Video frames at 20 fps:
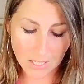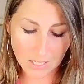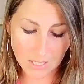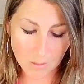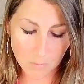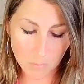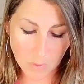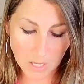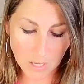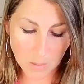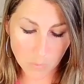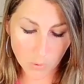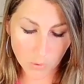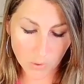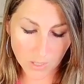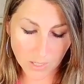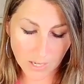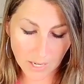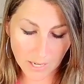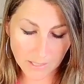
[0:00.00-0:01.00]
to
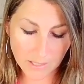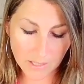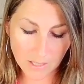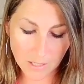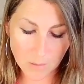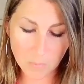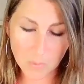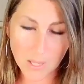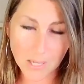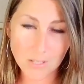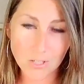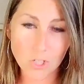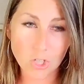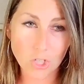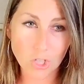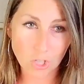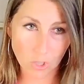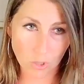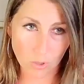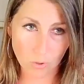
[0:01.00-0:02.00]
people. And God's going to bless
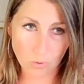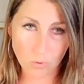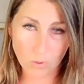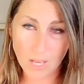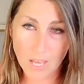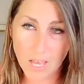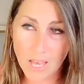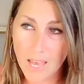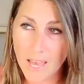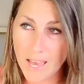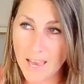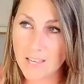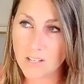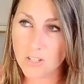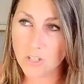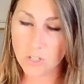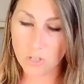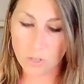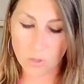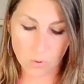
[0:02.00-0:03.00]
you
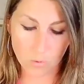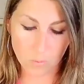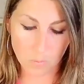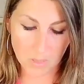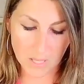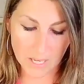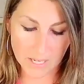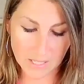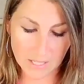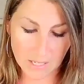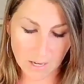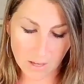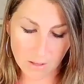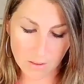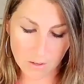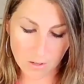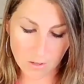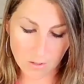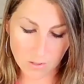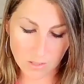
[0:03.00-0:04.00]
as you bless
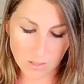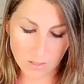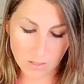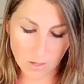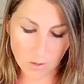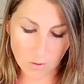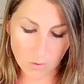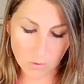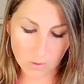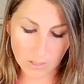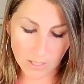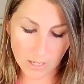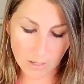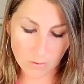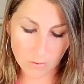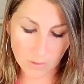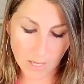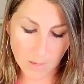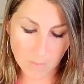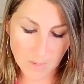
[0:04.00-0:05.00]
others. So
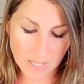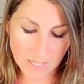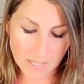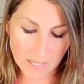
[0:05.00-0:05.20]
let me